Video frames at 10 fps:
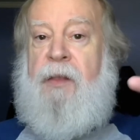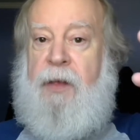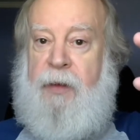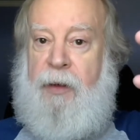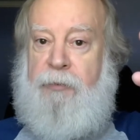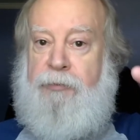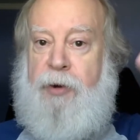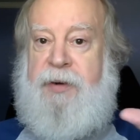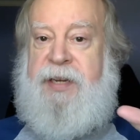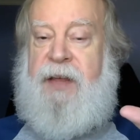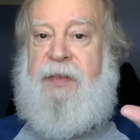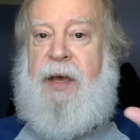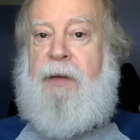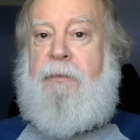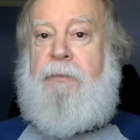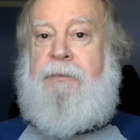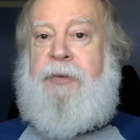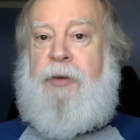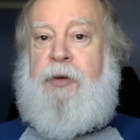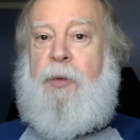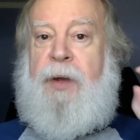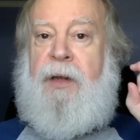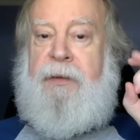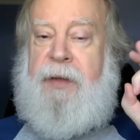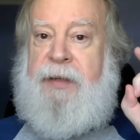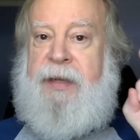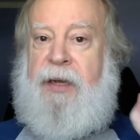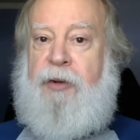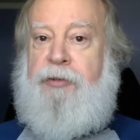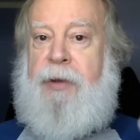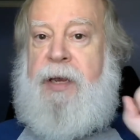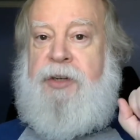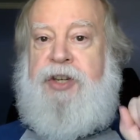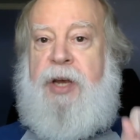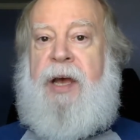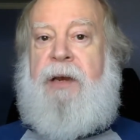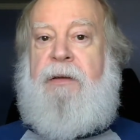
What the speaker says: Then they'll rotate that filter wheel, and it'll take a green shot.